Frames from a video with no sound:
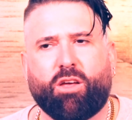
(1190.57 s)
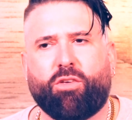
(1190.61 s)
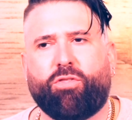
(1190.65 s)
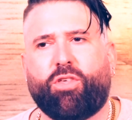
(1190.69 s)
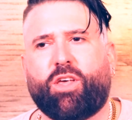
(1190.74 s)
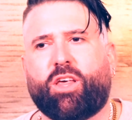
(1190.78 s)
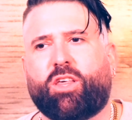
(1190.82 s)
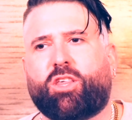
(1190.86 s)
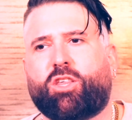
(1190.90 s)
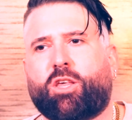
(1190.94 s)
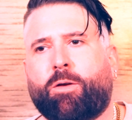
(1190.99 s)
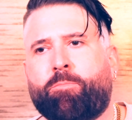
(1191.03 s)

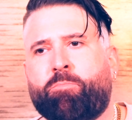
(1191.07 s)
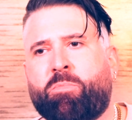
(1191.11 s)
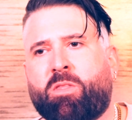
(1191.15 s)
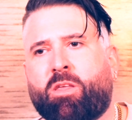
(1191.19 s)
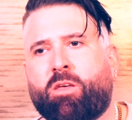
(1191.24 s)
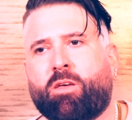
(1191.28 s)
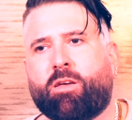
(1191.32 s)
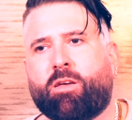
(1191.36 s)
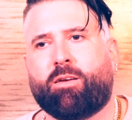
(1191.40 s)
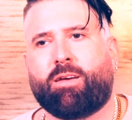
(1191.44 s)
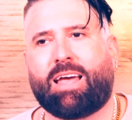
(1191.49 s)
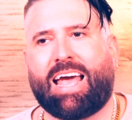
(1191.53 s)
this
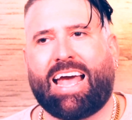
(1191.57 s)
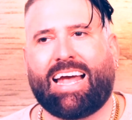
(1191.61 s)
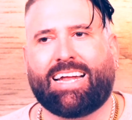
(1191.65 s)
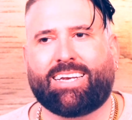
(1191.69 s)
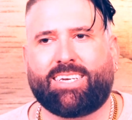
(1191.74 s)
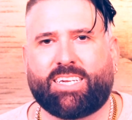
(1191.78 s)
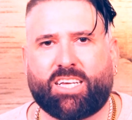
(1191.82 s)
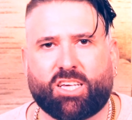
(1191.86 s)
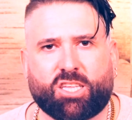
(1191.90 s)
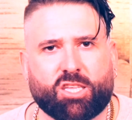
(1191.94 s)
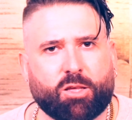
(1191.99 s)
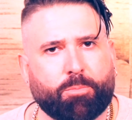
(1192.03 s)

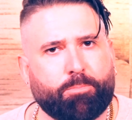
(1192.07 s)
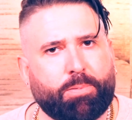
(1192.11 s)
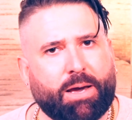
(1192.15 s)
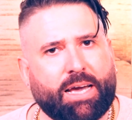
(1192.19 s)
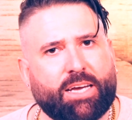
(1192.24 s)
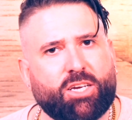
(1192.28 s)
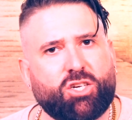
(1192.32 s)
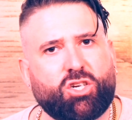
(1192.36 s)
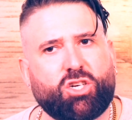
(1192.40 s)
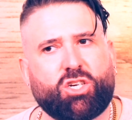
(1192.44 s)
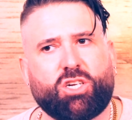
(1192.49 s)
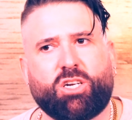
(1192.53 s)

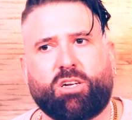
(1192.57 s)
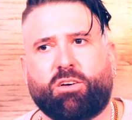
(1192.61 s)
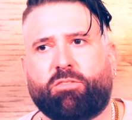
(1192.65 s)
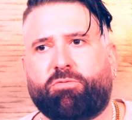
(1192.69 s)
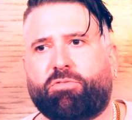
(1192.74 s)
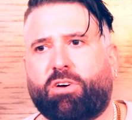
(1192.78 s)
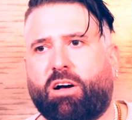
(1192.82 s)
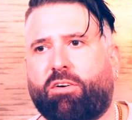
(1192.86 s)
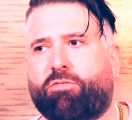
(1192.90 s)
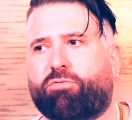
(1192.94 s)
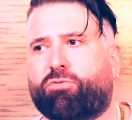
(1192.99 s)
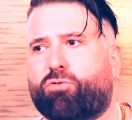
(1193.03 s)
anticipation
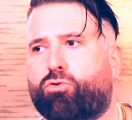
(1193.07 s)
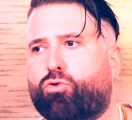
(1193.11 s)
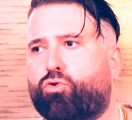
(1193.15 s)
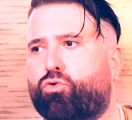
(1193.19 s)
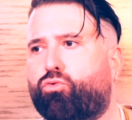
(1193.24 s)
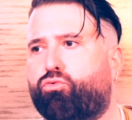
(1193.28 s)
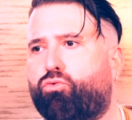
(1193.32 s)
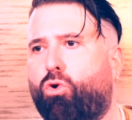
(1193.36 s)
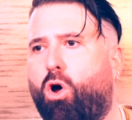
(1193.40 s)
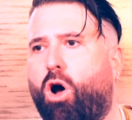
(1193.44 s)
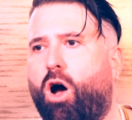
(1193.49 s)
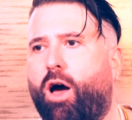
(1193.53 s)
of
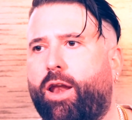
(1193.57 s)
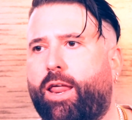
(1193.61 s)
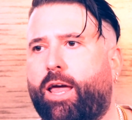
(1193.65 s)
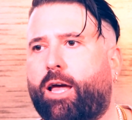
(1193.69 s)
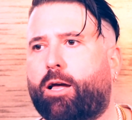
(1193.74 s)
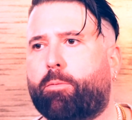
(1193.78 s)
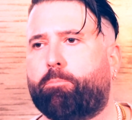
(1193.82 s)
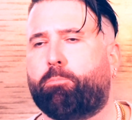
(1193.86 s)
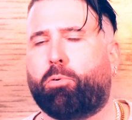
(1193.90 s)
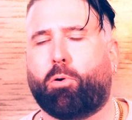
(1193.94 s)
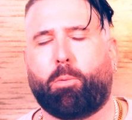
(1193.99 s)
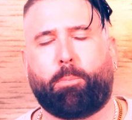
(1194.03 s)

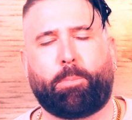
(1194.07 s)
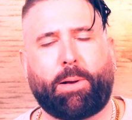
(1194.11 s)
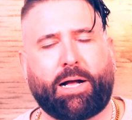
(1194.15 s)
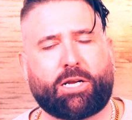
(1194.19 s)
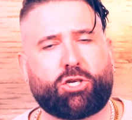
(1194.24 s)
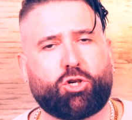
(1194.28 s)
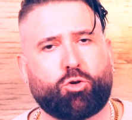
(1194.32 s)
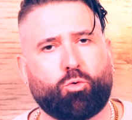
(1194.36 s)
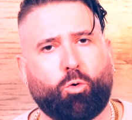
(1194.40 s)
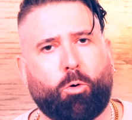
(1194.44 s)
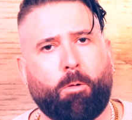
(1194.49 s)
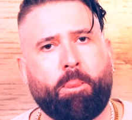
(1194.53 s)
chronic,
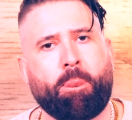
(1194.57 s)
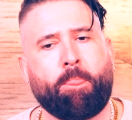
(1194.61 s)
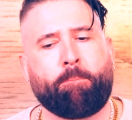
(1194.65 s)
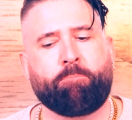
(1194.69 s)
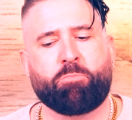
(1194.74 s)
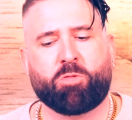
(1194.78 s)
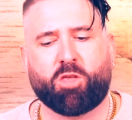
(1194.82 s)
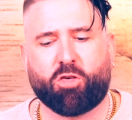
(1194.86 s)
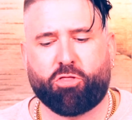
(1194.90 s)
perpetual